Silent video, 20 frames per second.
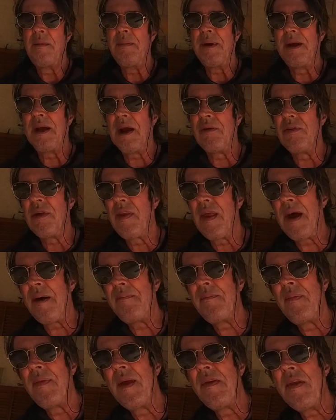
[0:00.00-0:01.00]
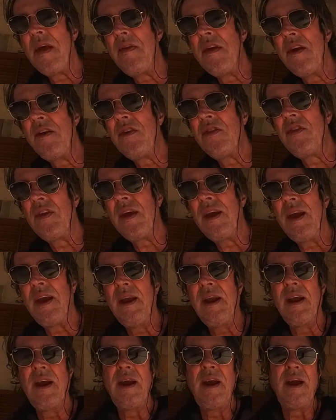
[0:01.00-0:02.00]
Be careful of that. And then there's
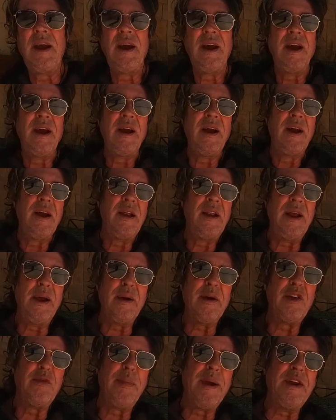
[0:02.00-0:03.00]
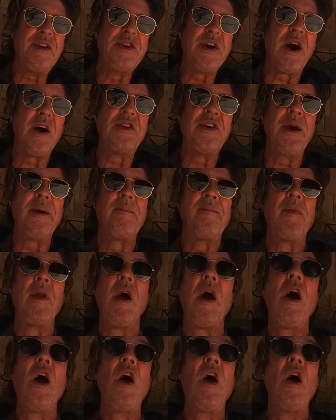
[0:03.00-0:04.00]
the USB charging.
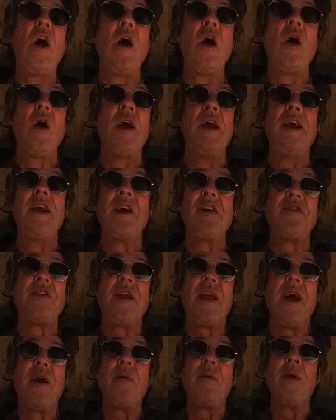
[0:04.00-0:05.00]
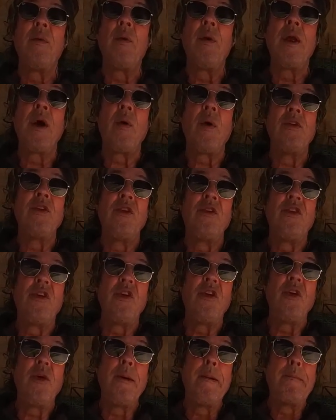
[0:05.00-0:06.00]
Yesterday, when I wanted
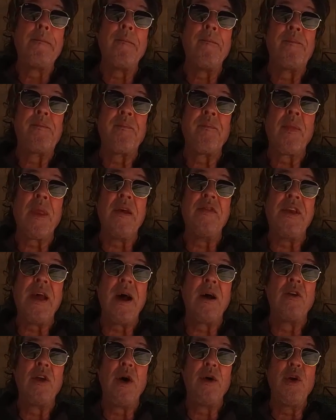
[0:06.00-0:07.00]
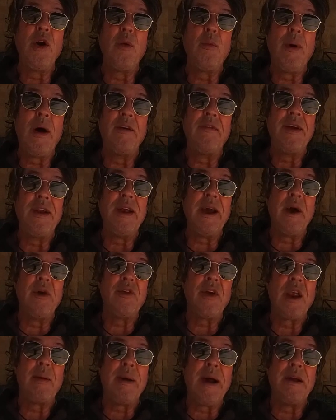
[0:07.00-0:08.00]
to download all my
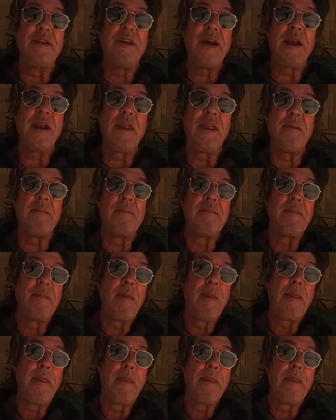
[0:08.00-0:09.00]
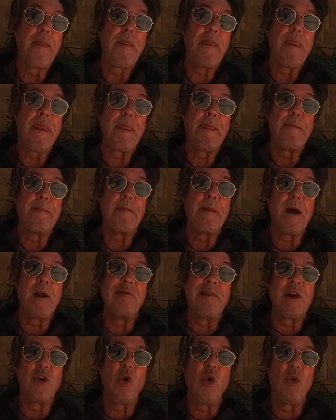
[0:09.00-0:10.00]
videos, I had about 10 of them that
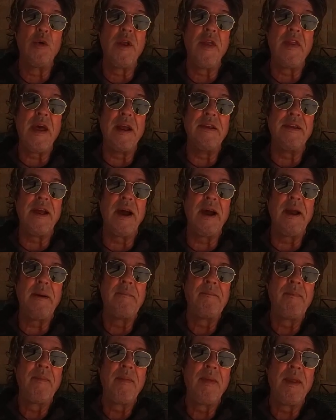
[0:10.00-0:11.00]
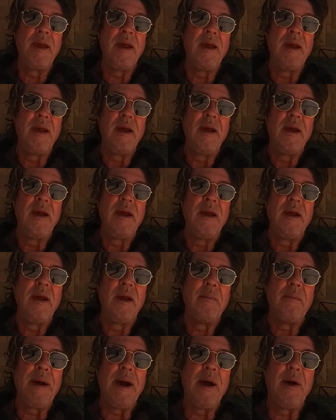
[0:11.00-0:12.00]
I'd recorded that day,
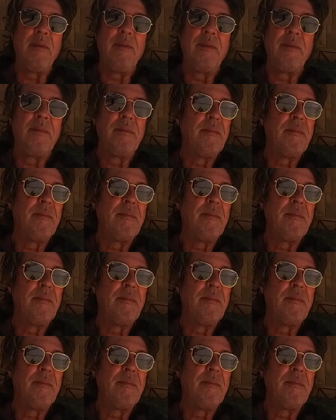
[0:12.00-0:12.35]
about